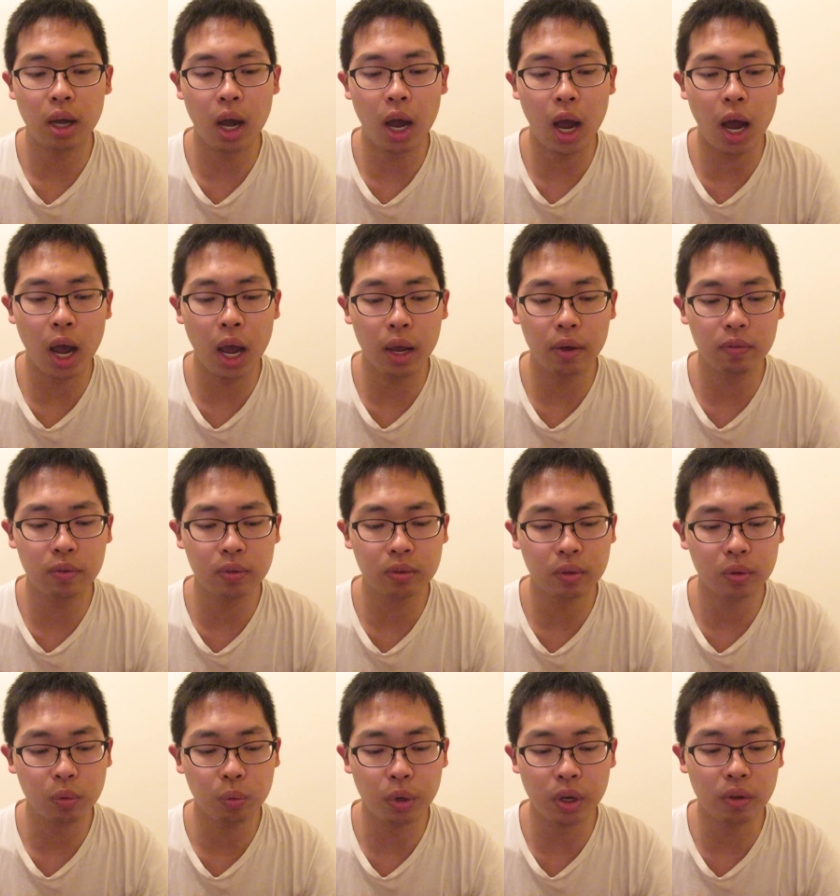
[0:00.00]

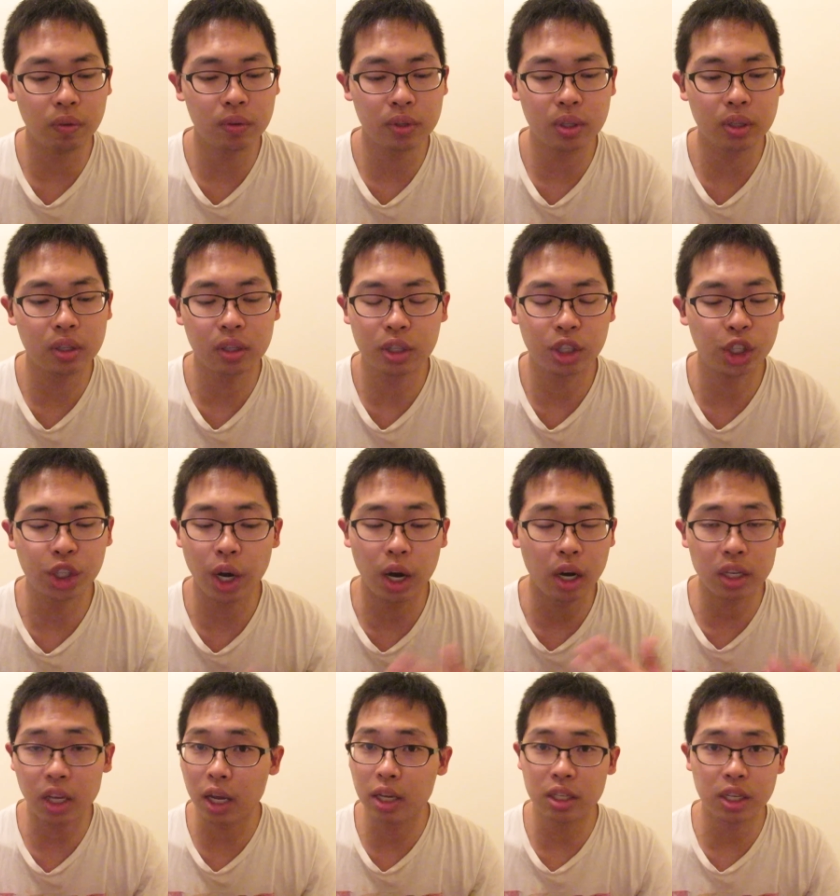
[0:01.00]
I've we've
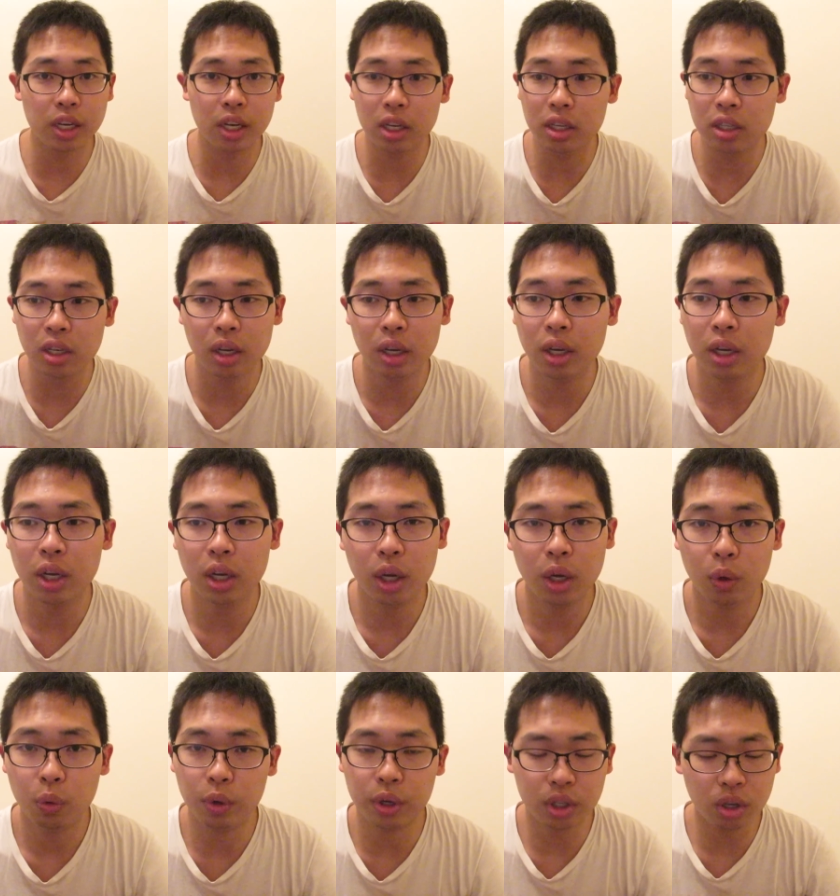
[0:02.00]
shared ideas.
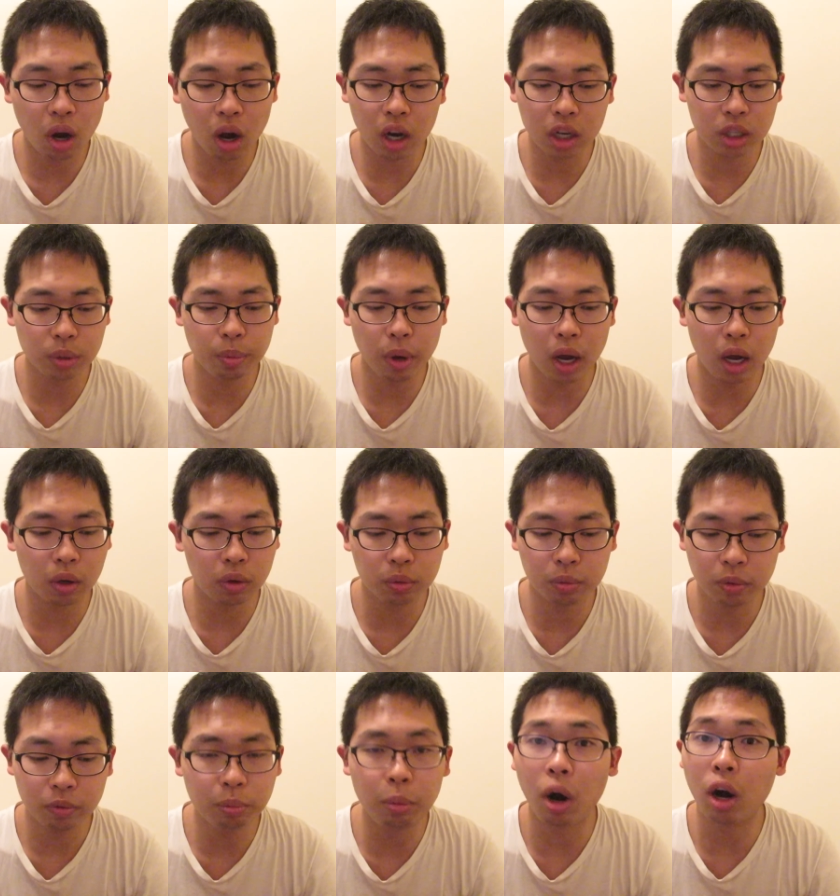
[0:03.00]
We talked
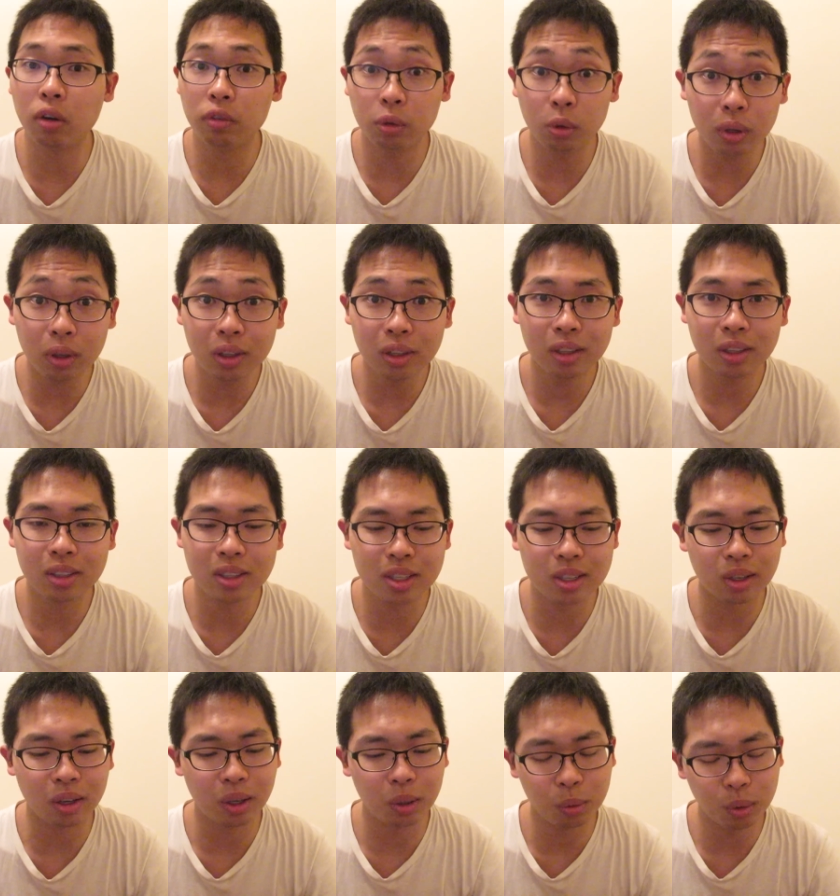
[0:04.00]
about Marvel
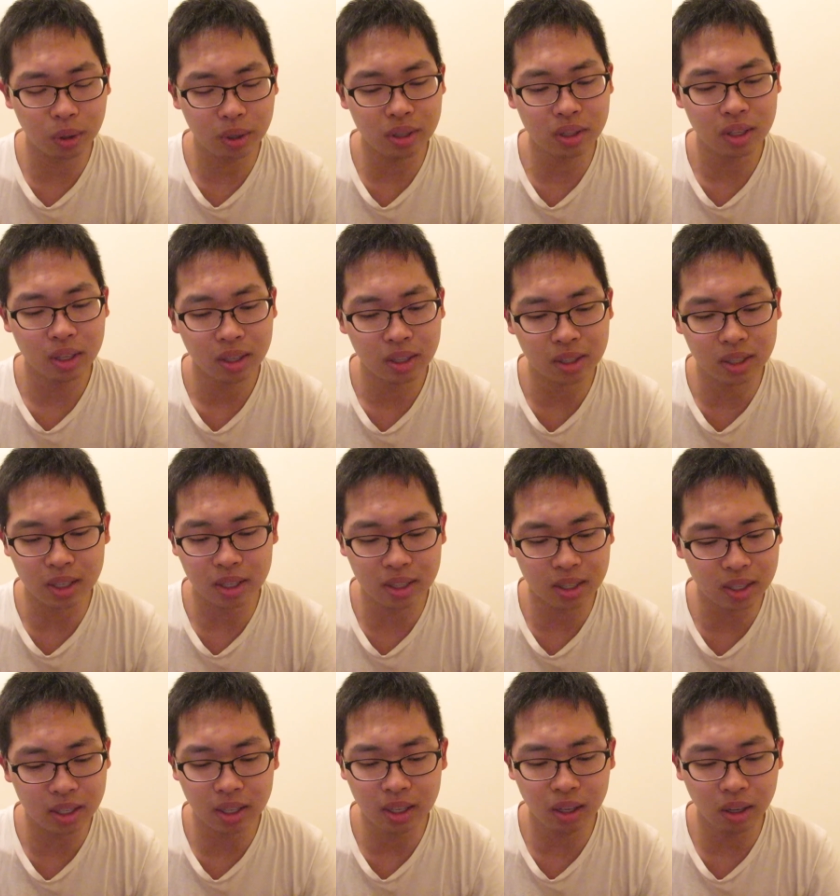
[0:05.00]
Star Wars,
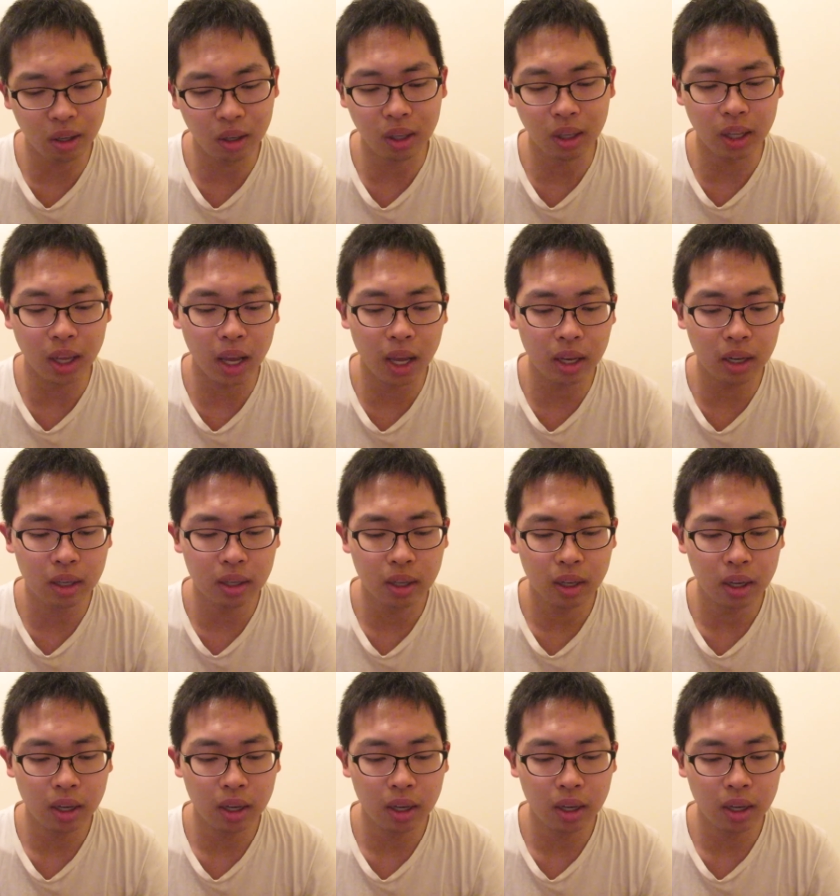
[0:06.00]
DC, all of that.